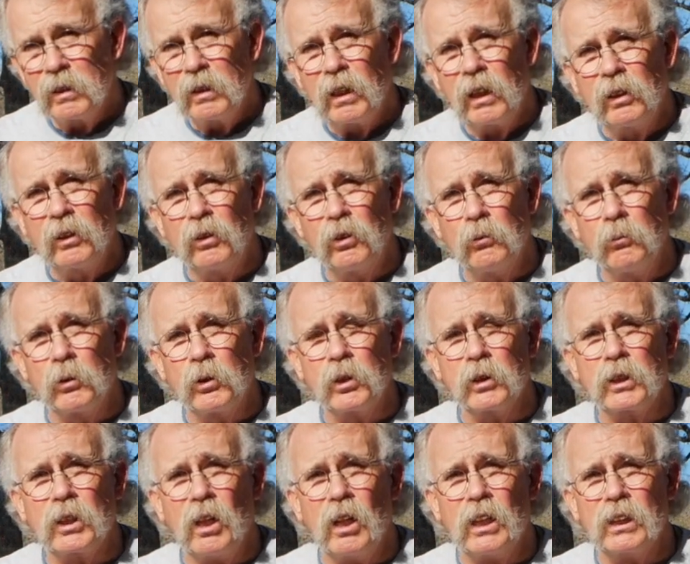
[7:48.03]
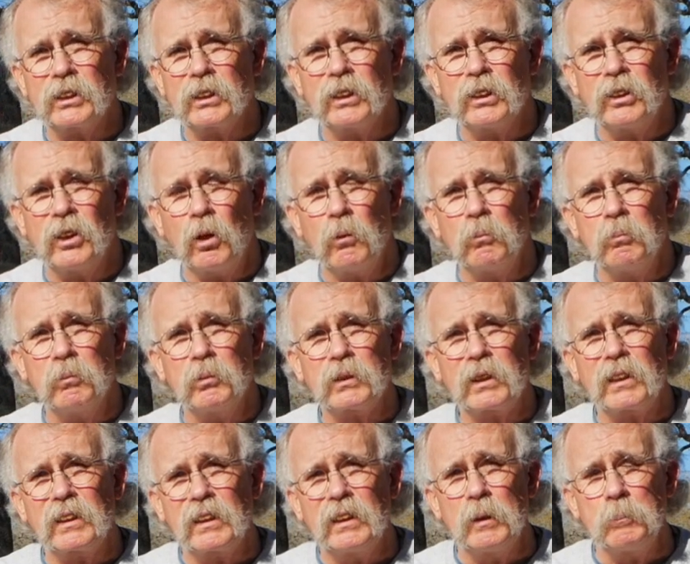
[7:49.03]
A little word of caution: don't
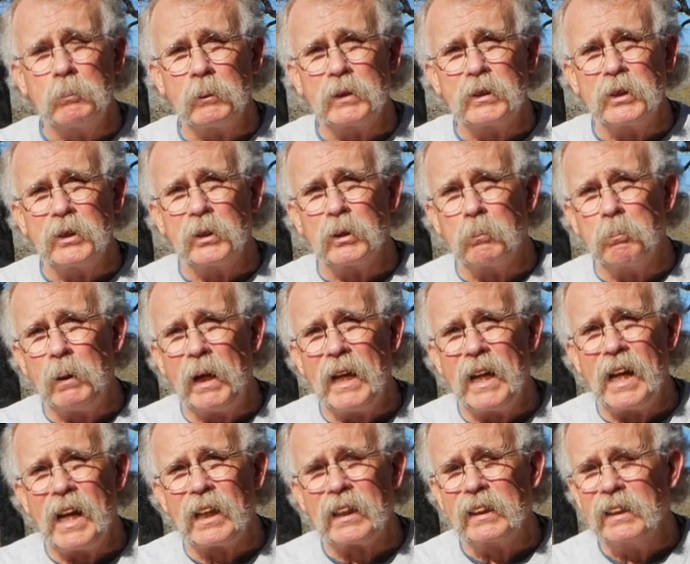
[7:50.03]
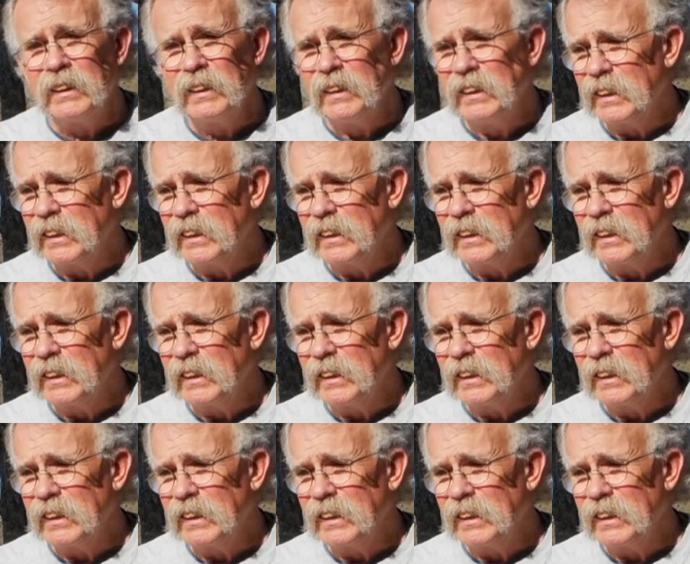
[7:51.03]
clip it to your pack